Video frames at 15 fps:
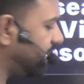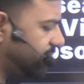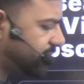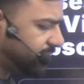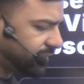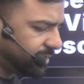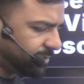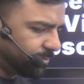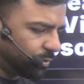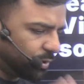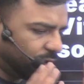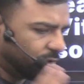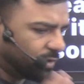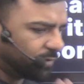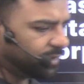that's the
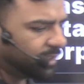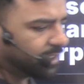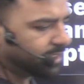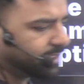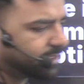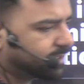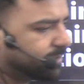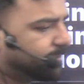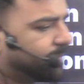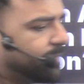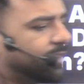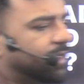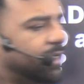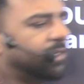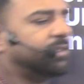bowing of the legs,
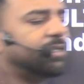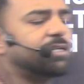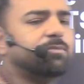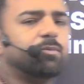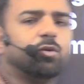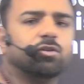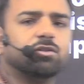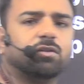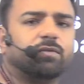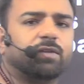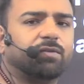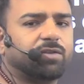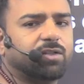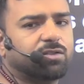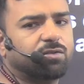and that's because of
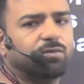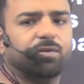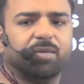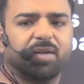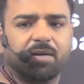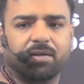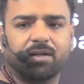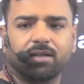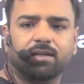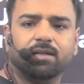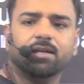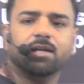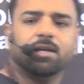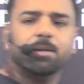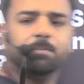deficiency of the vitamin D.
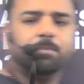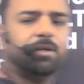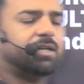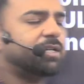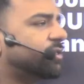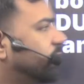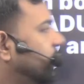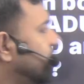But it's not